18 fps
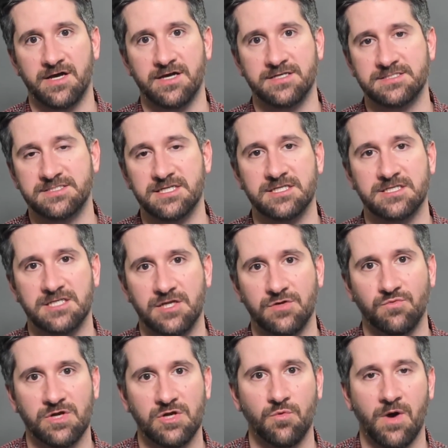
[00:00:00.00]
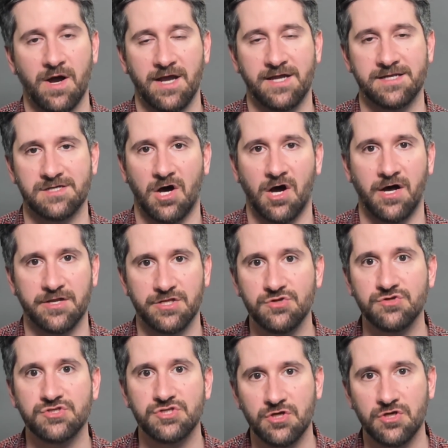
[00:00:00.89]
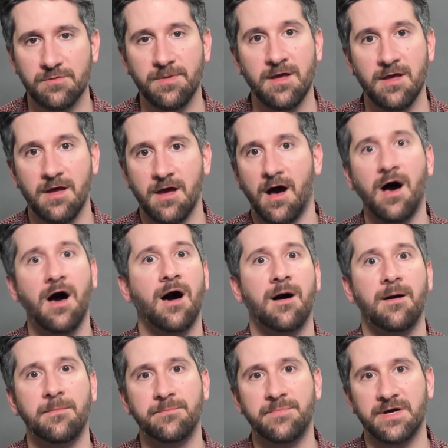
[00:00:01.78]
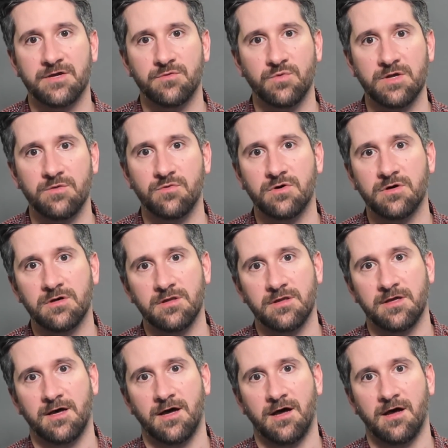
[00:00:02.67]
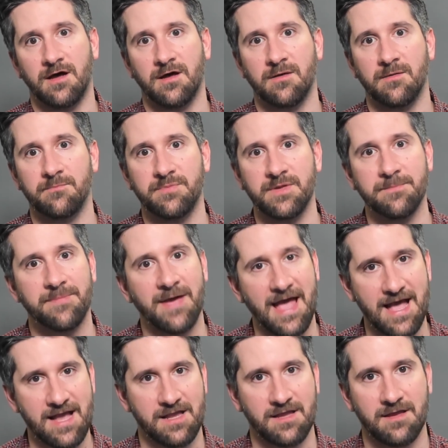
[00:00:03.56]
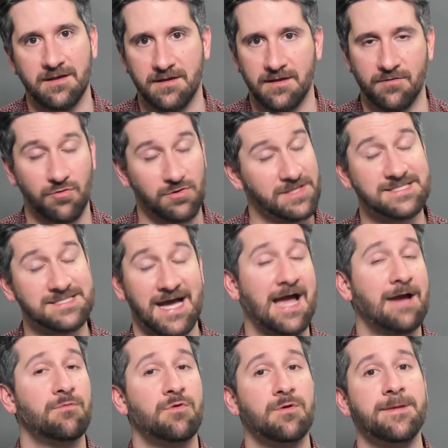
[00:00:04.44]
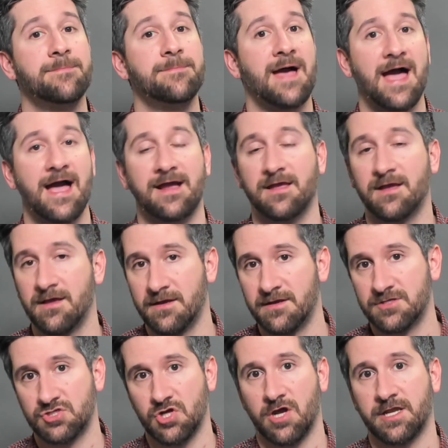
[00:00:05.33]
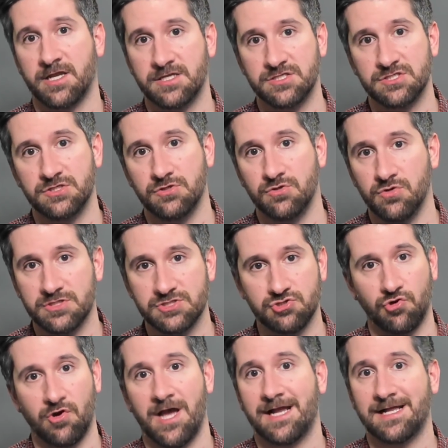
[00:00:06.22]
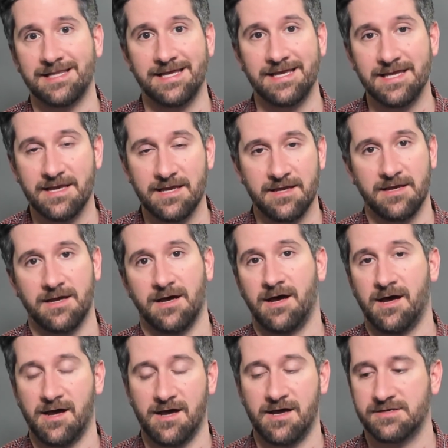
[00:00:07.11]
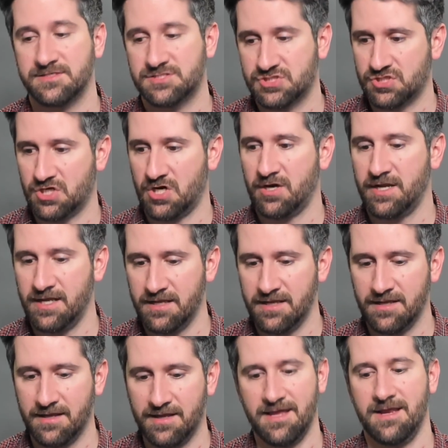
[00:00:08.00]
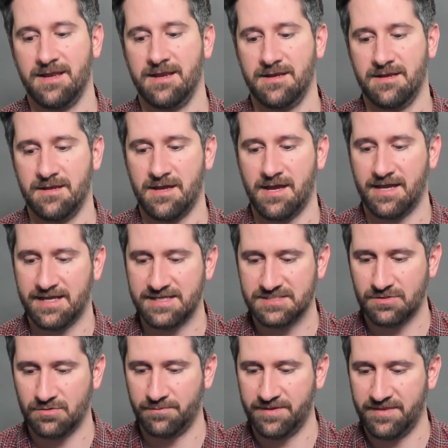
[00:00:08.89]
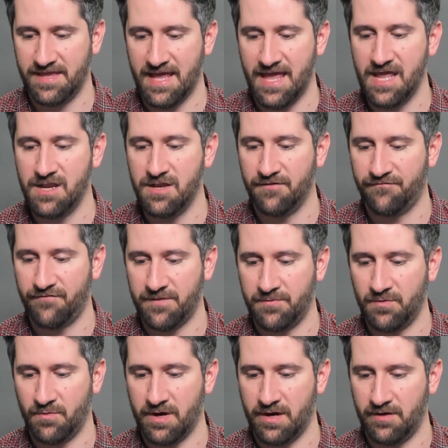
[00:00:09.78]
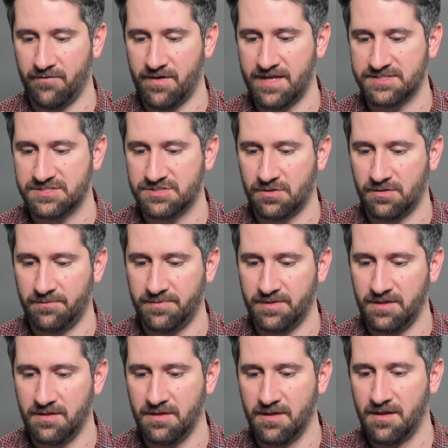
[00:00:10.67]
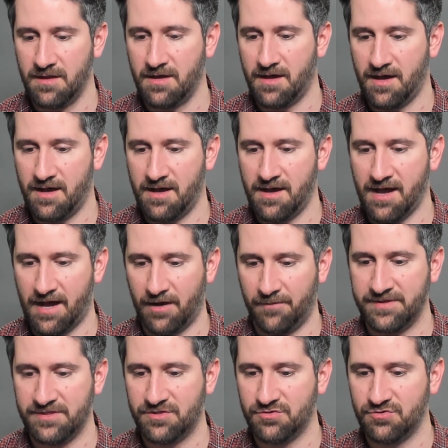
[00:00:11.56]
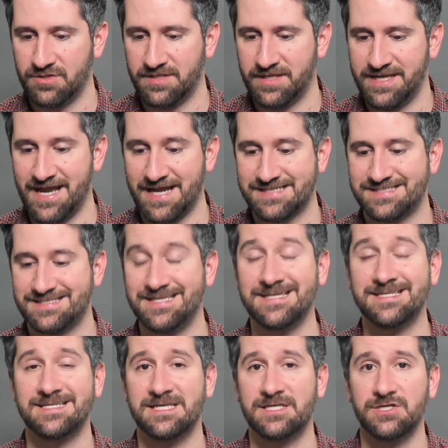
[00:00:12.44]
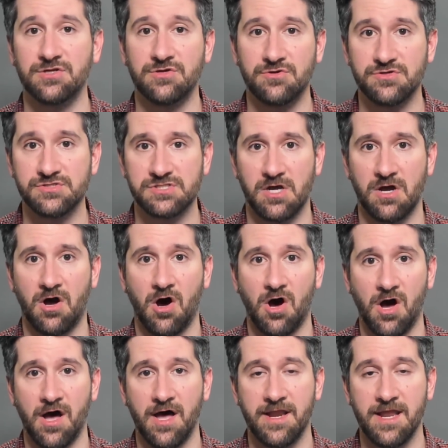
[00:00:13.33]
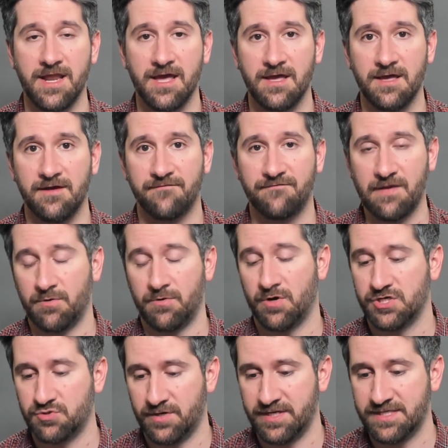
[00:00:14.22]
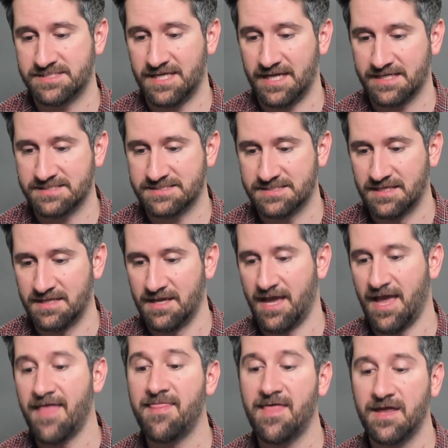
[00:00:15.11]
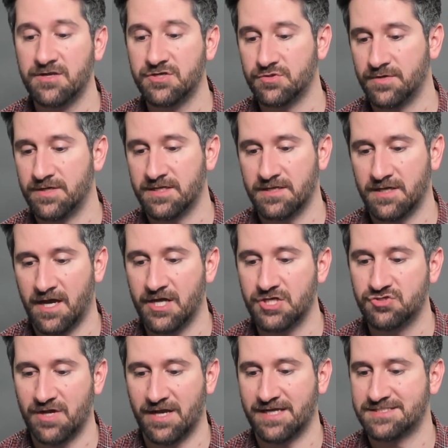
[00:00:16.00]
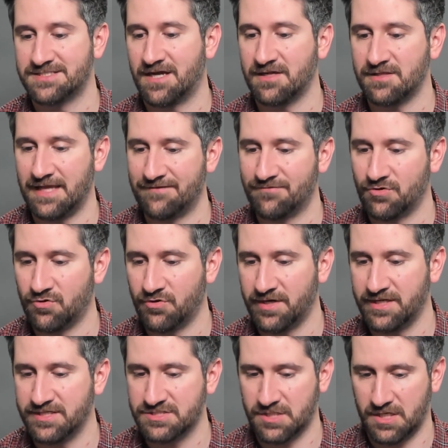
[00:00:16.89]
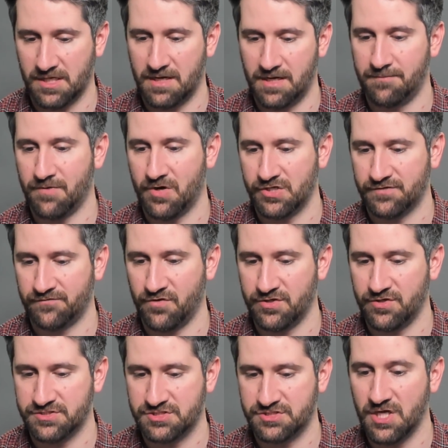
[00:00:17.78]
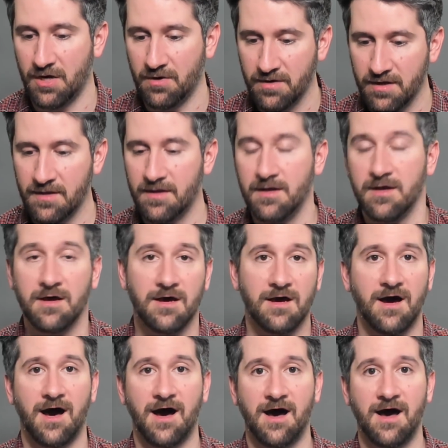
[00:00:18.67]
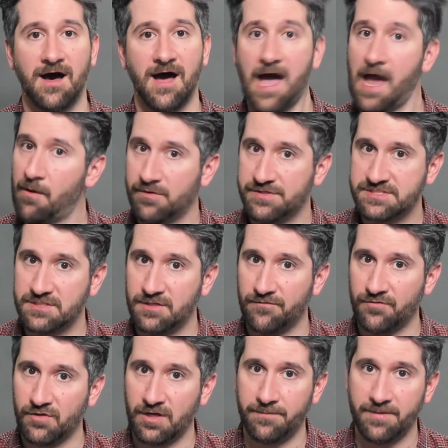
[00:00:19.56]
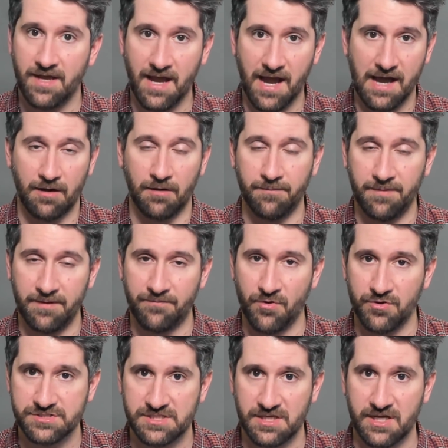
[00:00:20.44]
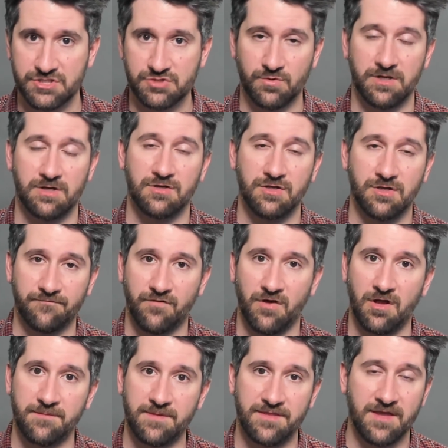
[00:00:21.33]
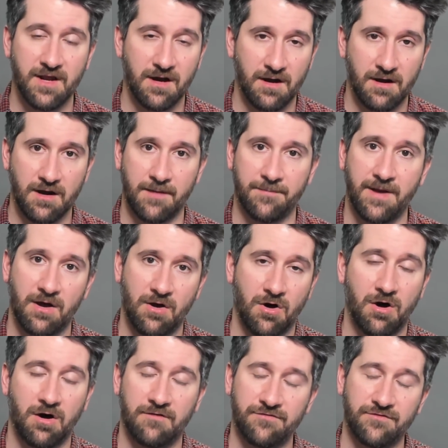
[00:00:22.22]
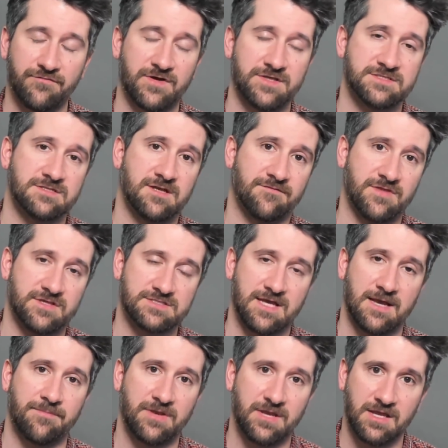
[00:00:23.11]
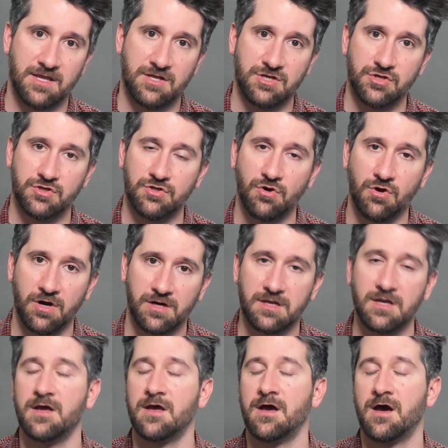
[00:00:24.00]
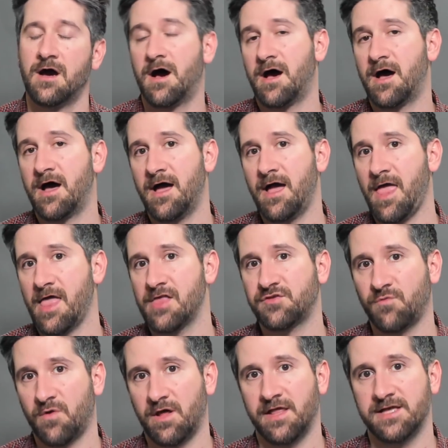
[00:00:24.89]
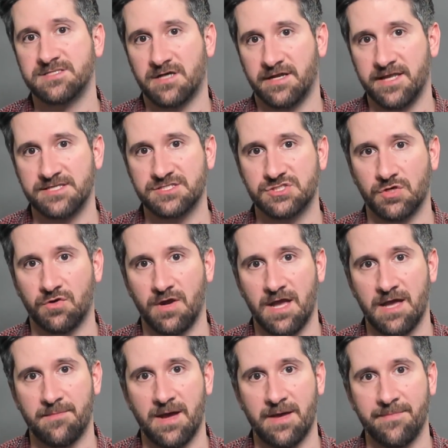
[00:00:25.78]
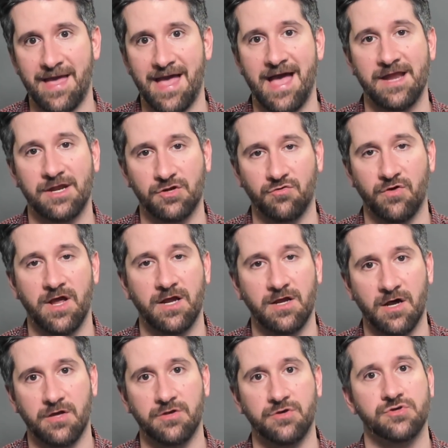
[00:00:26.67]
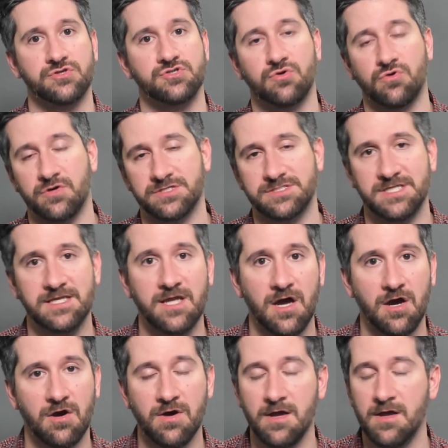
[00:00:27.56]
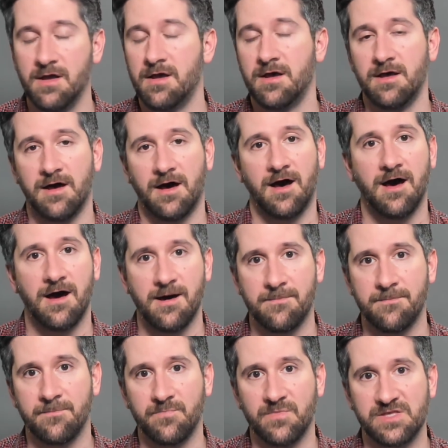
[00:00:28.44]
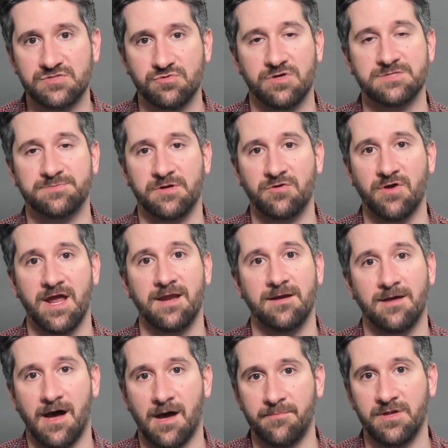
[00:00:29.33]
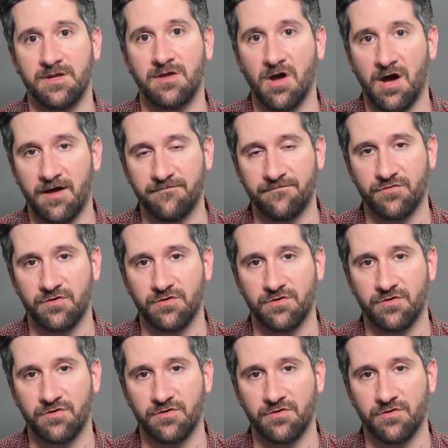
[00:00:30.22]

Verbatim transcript: D&D uh, Rewind on YouTube. Uh, but we will be back, or at least I will be back, talking to you directly starting in, I guess it'll be the end of February, right? So it'll be... Uh, I'll be doing the next D&D news on February 26th and then doing uh, Dragon Talk live recording starting on March 1st. So uh, I won't see you for a little bit. I will be posting on Twitter. You can follow me there about all the fun stuff that's happening in New York, uh, as well as on Instagram. I'm at Greg underscore Tito. Um, it's always been great. I'll be gone for